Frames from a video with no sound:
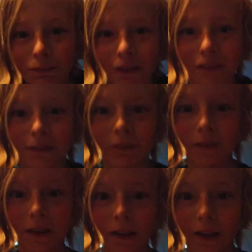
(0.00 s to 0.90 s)

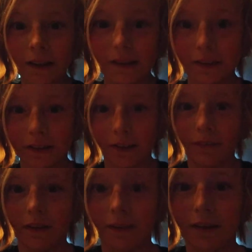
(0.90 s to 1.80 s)
187s. See
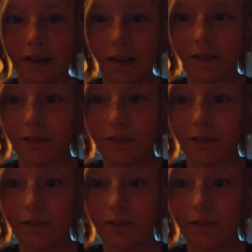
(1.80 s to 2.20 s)
you in the next